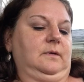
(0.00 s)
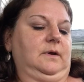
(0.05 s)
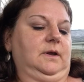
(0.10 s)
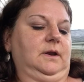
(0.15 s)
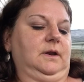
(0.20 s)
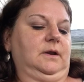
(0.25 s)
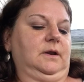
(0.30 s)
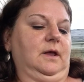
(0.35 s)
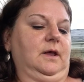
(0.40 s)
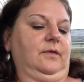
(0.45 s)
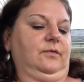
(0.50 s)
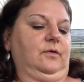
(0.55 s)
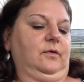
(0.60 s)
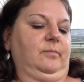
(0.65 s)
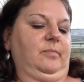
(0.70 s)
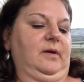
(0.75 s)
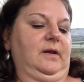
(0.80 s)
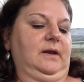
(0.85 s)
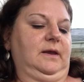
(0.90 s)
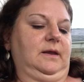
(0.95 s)
and another
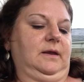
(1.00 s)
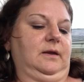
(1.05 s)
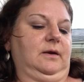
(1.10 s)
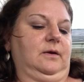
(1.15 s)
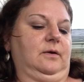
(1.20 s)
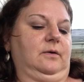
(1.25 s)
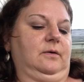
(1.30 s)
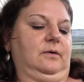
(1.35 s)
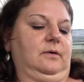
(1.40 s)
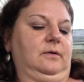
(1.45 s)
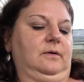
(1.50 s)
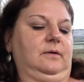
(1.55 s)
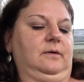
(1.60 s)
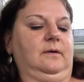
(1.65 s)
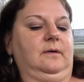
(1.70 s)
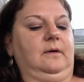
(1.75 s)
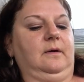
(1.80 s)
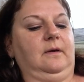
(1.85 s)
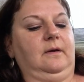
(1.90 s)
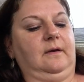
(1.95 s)
bunny ear,
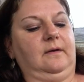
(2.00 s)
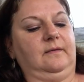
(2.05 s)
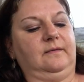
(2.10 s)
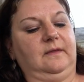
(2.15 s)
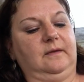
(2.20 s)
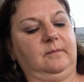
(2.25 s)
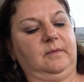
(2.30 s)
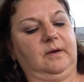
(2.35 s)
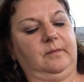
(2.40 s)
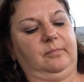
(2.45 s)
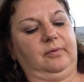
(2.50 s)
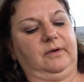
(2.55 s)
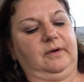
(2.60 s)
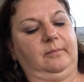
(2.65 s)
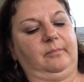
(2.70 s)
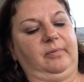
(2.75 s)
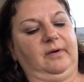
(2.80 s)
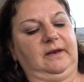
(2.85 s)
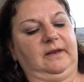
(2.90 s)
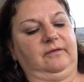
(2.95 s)
then I'm going to put a
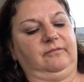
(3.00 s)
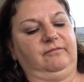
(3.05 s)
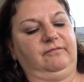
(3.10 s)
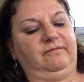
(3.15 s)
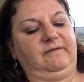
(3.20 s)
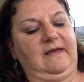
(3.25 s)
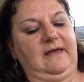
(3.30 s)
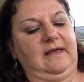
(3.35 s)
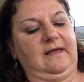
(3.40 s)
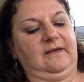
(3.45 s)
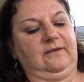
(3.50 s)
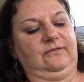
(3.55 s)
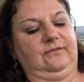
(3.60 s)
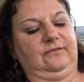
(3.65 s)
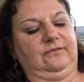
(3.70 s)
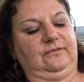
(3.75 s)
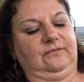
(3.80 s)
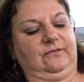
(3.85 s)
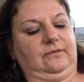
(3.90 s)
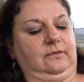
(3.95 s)
bunny
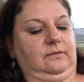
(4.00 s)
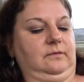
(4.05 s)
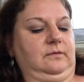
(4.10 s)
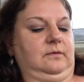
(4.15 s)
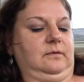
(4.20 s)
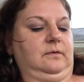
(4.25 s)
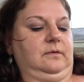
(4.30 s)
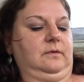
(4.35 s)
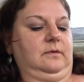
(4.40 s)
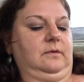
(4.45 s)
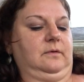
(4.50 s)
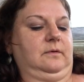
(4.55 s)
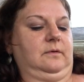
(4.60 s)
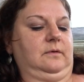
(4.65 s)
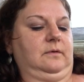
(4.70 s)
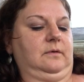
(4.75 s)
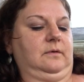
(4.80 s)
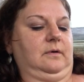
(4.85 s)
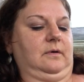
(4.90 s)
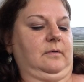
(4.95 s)
face,
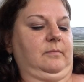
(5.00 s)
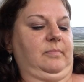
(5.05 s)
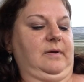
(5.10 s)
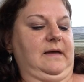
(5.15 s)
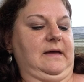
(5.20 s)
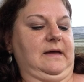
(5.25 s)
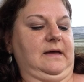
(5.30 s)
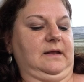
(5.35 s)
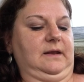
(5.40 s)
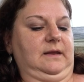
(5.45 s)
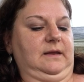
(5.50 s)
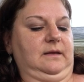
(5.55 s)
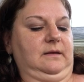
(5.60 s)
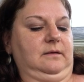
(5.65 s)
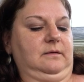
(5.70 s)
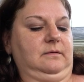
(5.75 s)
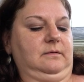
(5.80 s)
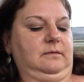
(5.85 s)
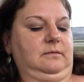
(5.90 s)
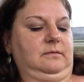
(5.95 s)
a
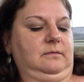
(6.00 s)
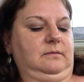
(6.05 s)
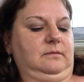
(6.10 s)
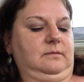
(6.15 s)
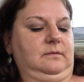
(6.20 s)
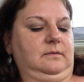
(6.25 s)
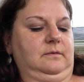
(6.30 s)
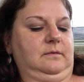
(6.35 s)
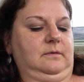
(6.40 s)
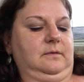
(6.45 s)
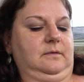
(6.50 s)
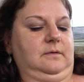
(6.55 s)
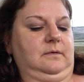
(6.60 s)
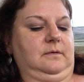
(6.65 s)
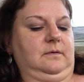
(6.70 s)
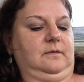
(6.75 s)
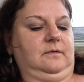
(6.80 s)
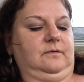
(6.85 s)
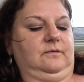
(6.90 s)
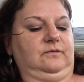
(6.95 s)
body,
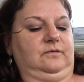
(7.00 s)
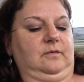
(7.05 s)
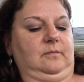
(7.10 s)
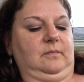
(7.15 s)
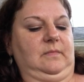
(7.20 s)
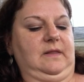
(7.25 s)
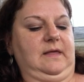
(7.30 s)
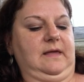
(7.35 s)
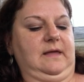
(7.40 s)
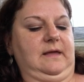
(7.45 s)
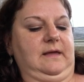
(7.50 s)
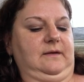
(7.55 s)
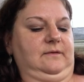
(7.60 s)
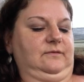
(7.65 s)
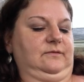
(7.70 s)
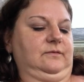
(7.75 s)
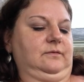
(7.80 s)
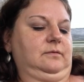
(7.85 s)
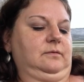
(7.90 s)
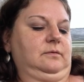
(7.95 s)
some
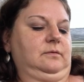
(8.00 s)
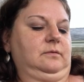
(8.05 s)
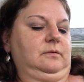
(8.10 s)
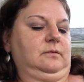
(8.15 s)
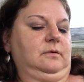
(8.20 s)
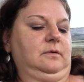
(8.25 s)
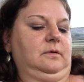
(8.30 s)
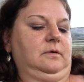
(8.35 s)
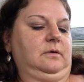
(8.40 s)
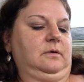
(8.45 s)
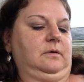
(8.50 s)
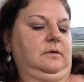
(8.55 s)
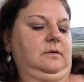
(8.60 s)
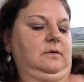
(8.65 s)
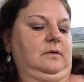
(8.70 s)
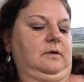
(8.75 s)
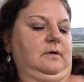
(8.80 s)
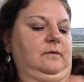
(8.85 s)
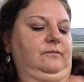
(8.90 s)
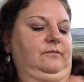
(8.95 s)
legs,
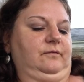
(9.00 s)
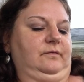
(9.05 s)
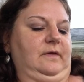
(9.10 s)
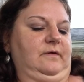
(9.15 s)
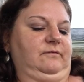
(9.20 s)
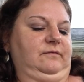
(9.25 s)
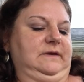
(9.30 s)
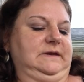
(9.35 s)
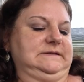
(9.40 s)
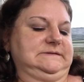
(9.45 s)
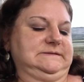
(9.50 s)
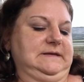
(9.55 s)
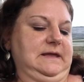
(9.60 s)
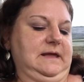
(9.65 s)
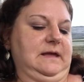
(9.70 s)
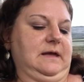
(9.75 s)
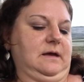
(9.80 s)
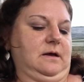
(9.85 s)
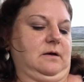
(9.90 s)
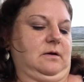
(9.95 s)
a fluffy
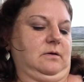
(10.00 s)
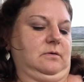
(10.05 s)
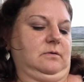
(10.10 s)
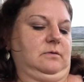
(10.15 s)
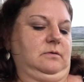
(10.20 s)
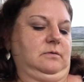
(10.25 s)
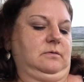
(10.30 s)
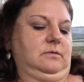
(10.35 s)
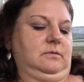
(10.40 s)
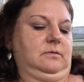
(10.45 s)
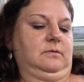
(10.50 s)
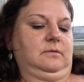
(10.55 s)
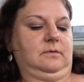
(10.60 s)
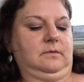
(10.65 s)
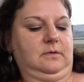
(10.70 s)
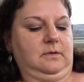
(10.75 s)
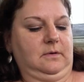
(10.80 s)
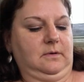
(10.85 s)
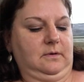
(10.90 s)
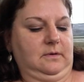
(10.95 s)
tail,
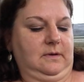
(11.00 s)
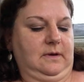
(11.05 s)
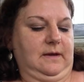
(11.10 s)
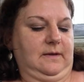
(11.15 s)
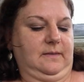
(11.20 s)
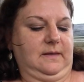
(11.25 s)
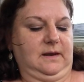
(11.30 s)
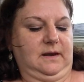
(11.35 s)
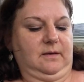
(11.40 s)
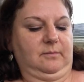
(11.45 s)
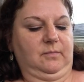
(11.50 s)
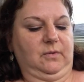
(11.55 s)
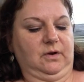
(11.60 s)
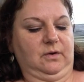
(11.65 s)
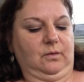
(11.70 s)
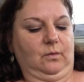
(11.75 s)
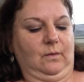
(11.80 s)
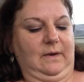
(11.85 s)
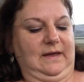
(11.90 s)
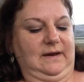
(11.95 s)
and then I'm going
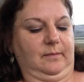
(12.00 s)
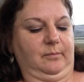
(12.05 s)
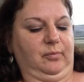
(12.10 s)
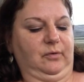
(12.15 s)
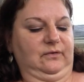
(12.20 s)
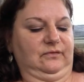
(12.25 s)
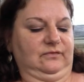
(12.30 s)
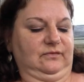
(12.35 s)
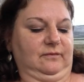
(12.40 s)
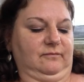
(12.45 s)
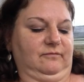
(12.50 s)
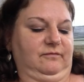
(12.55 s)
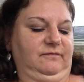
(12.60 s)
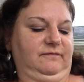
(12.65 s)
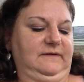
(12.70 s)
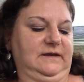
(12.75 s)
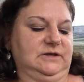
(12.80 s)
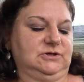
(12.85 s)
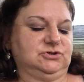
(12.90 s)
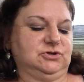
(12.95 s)
to want to put some
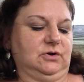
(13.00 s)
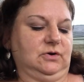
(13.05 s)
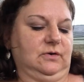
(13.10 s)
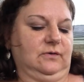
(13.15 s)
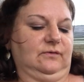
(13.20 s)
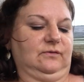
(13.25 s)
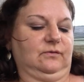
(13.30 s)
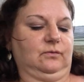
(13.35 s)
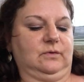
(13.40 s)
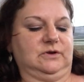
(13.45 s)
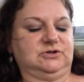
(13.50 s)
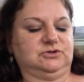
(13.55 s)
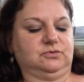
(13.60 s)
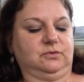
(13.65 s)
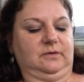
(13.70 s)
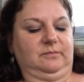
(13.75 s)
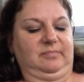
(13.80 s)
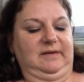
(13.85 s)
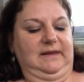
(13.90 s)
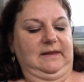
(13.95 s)
features, which
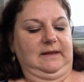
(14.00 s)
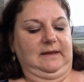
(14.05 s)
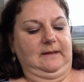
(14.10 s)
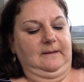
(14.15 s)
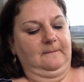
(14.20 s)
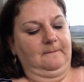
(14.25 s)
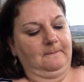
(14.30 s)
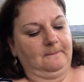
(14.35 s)
would be